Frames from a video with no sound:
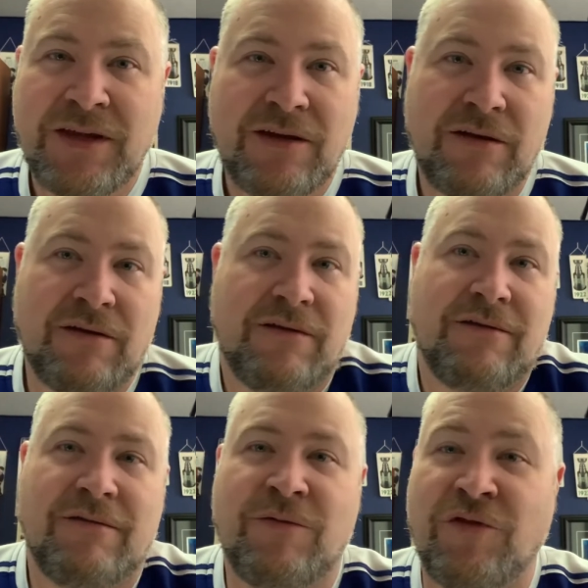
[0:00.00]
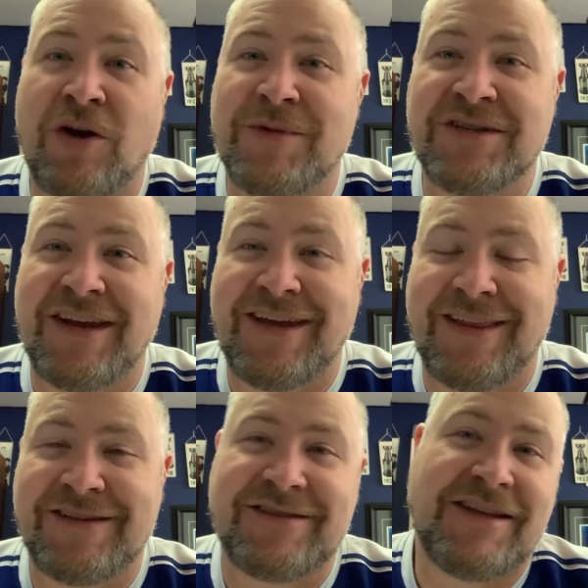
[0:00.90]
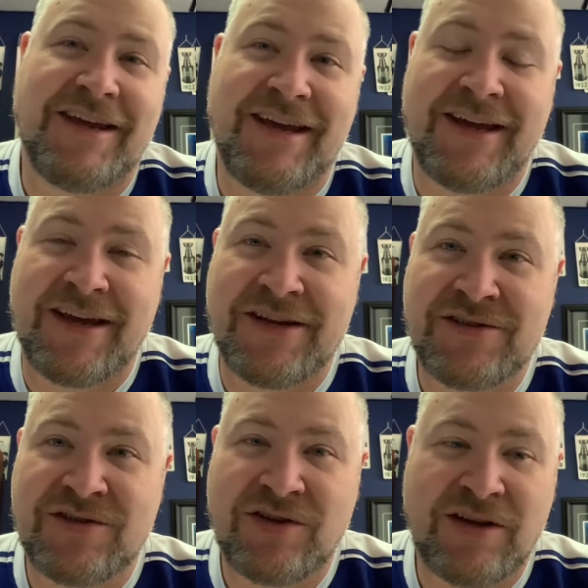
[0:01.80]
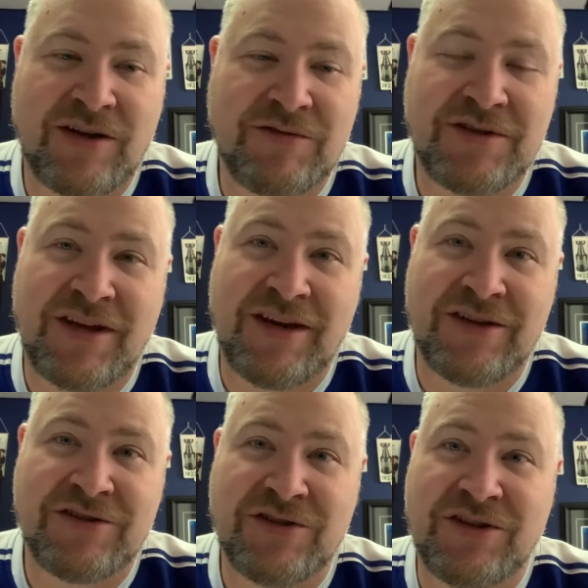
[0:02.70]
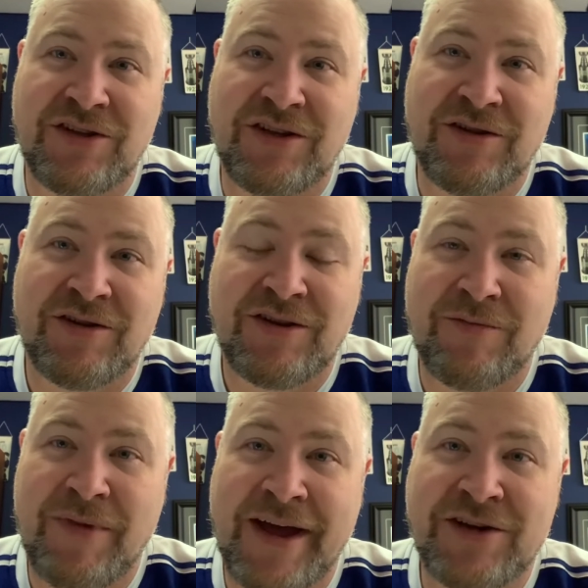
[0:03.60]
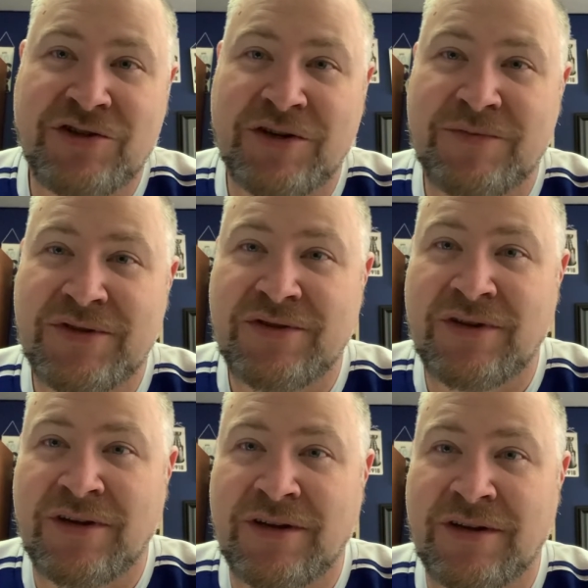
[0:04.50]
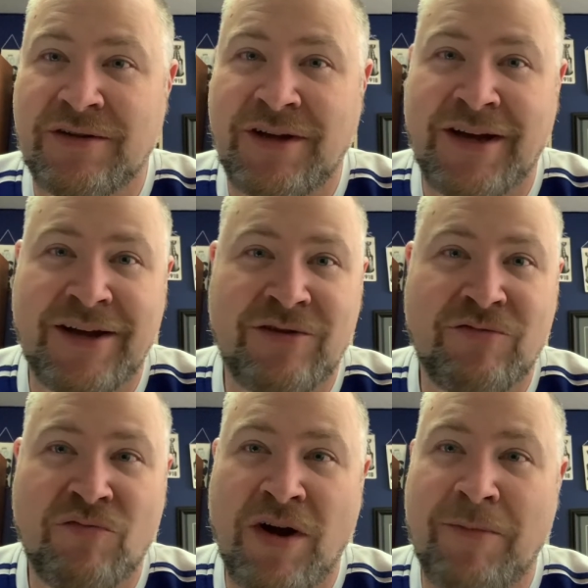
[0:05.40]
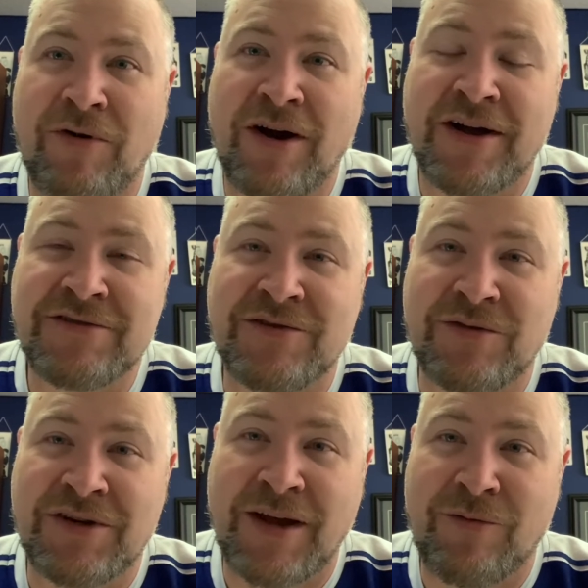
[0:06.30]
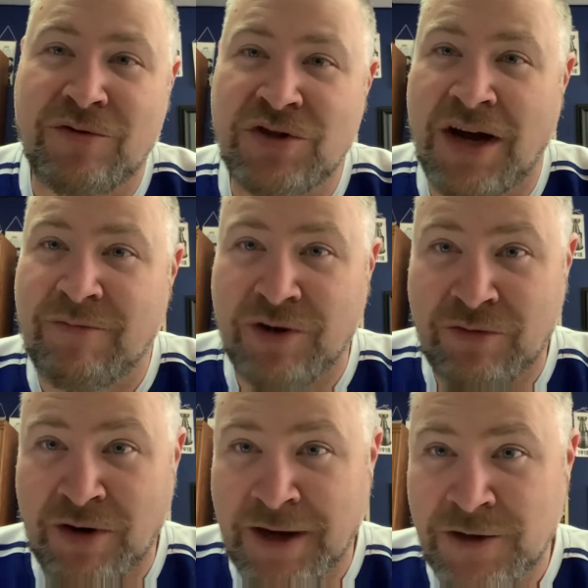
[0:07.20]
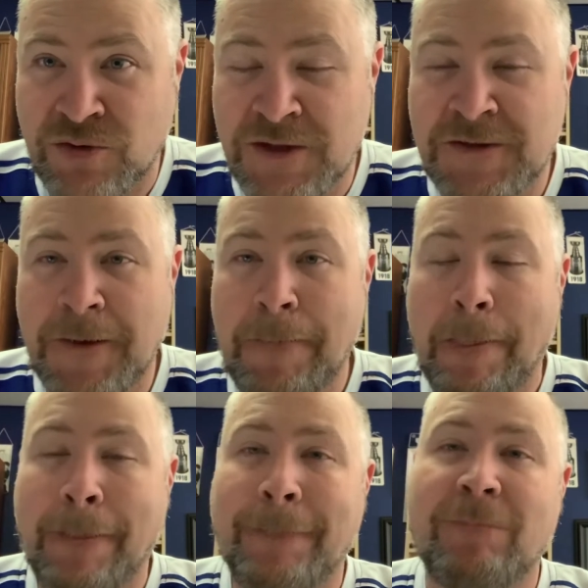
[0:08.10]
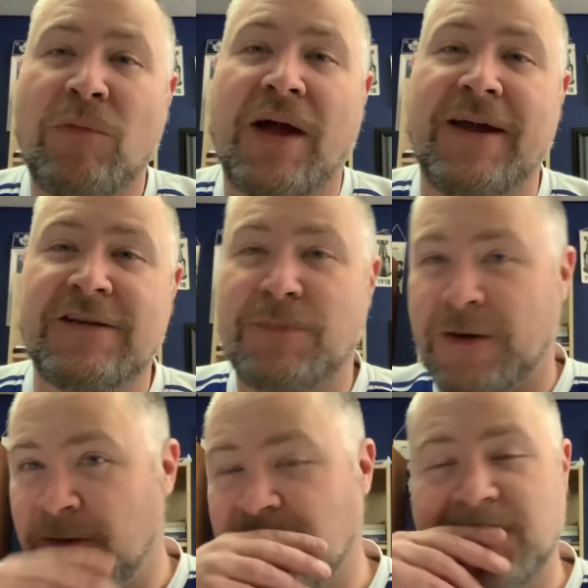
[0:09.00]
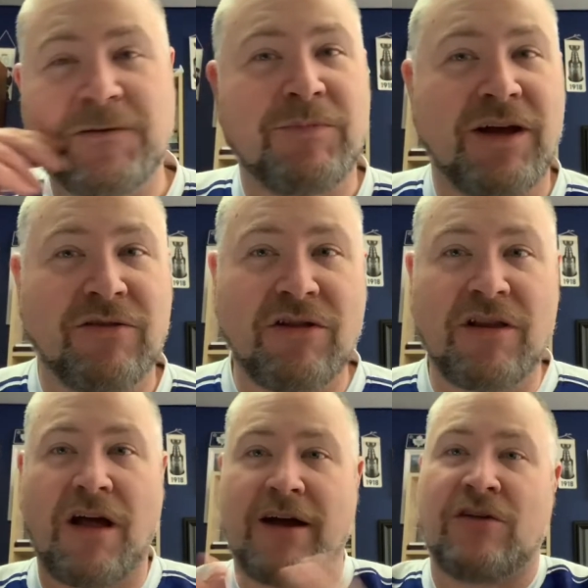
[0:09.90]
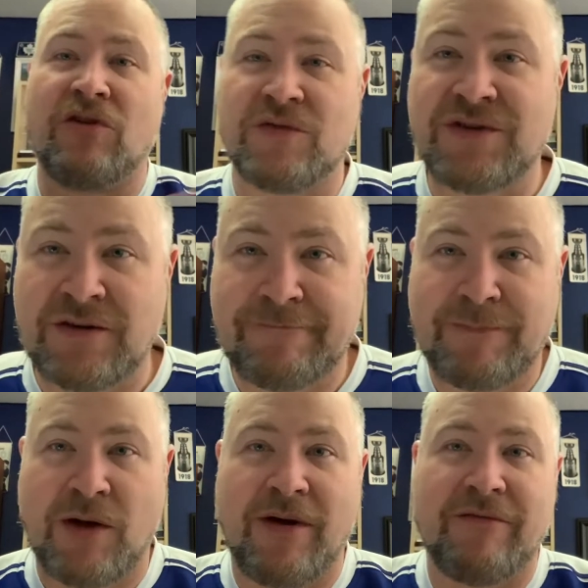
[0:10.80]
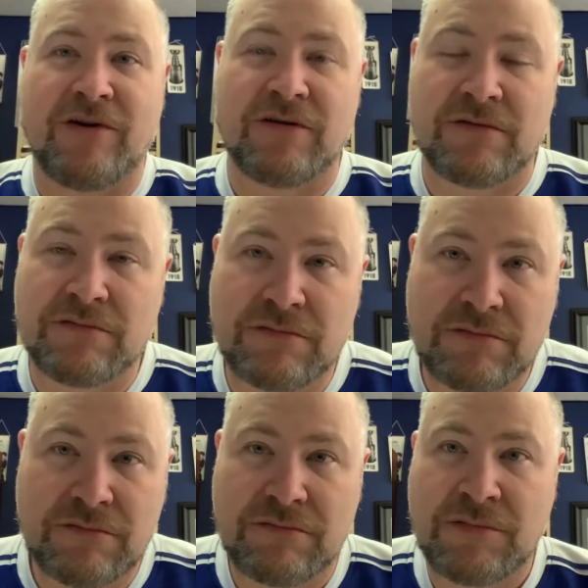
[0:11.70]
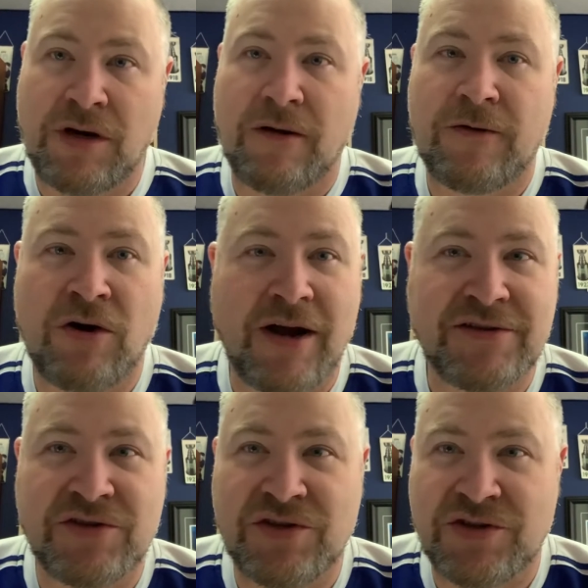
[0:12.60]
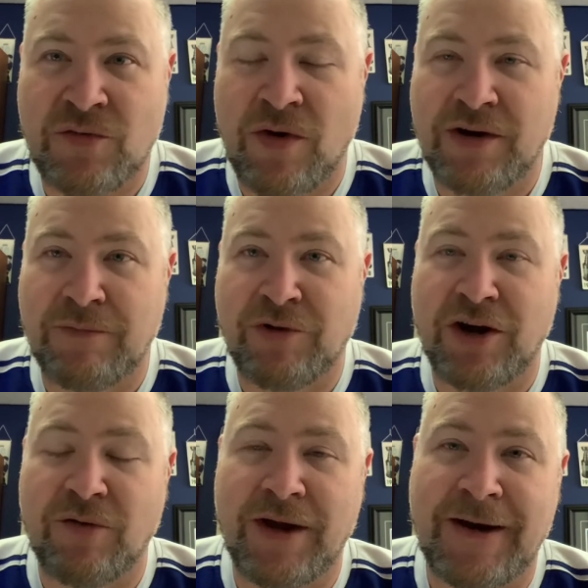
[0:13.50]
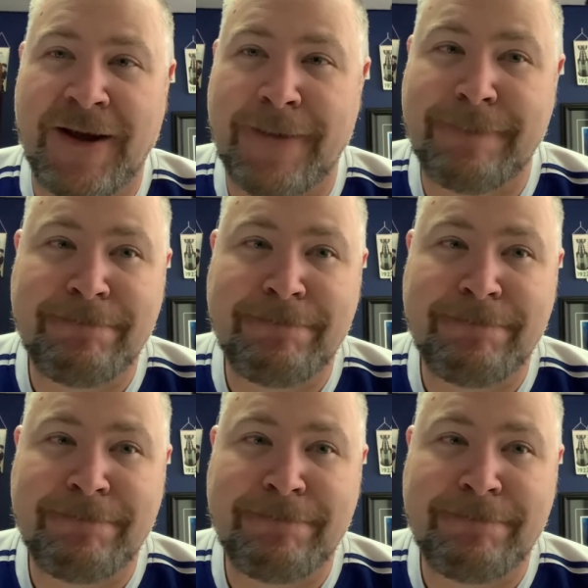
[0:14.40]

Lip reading: if you're going to miss a day, that's the day, I guess. Let's get into the matchups. You had Rob Cross do a demo job on Ryan Joyce. I expected it to be a lot closer. However, Cross is just a quality player right now.